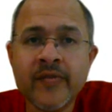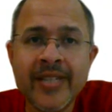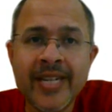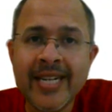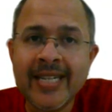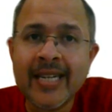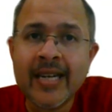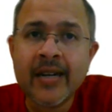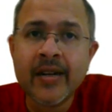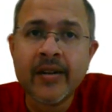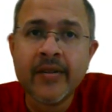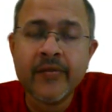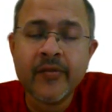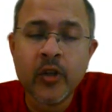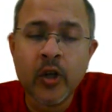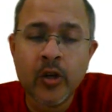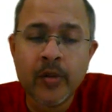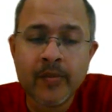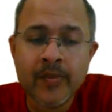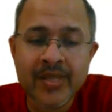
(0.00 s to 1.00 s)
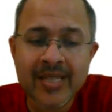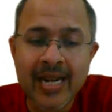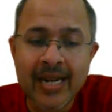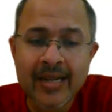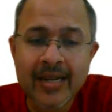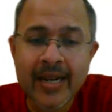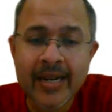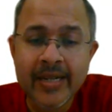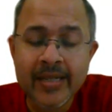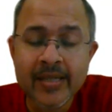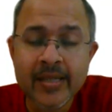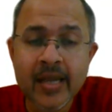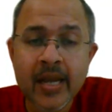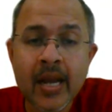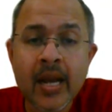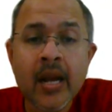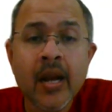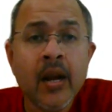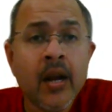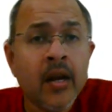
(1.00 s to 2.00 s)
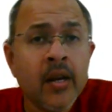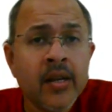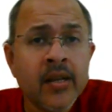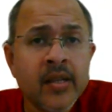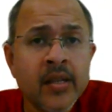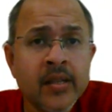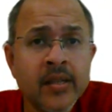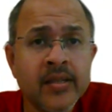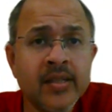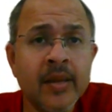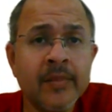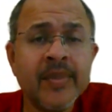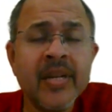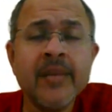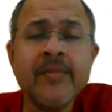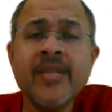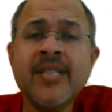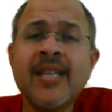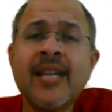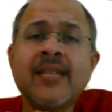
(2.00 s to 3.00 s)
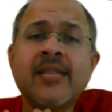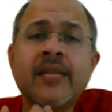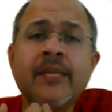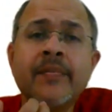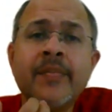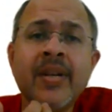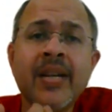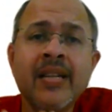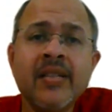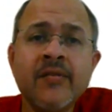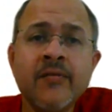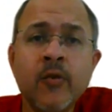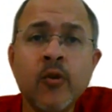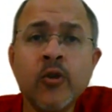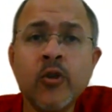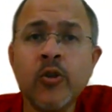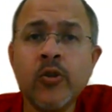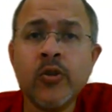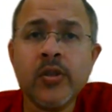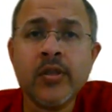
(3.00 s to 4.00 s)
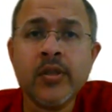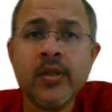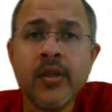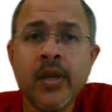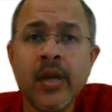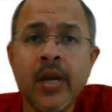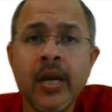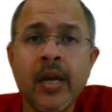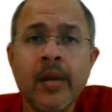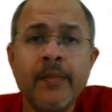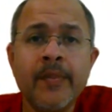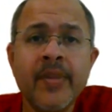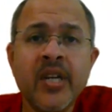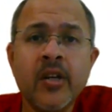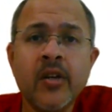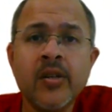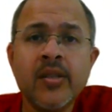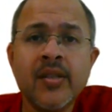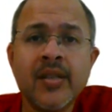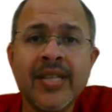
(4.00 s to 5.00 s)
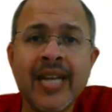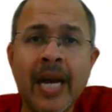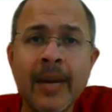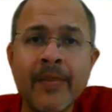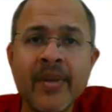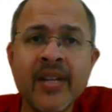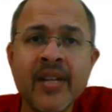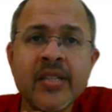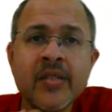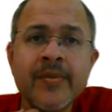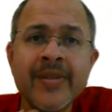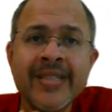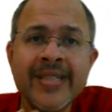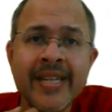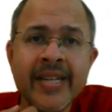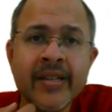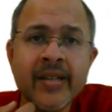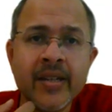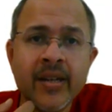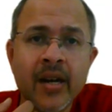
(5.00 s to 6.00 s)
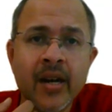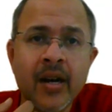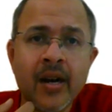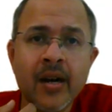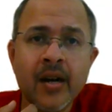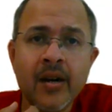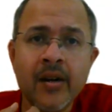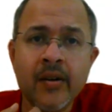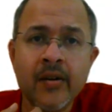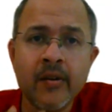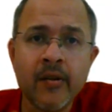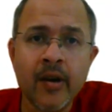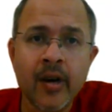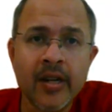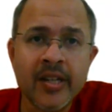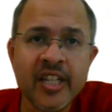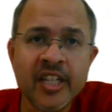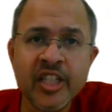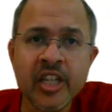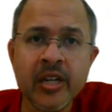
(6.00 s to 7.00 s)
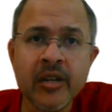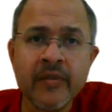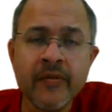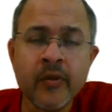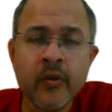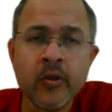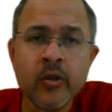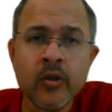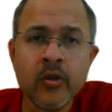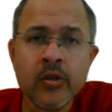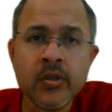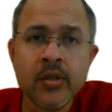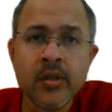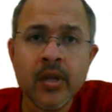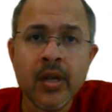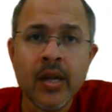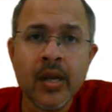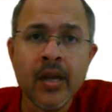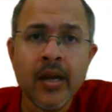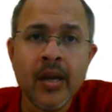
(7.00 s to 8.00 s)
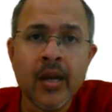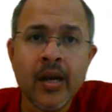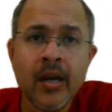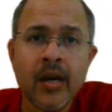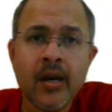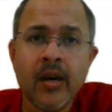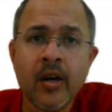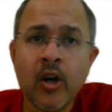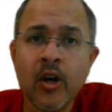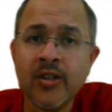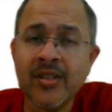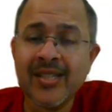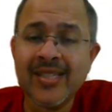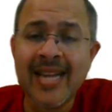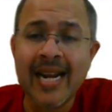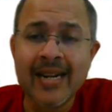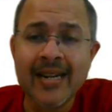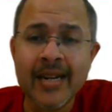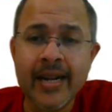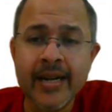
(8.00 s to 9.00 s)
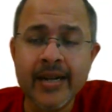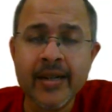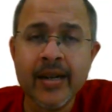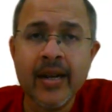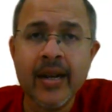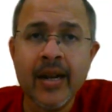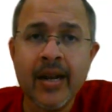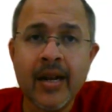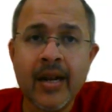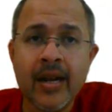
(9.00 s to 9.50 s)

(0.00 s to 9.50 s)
of data from satellites. Sometimes it's as simple as photos, because cameras will take digital photos on the satellite.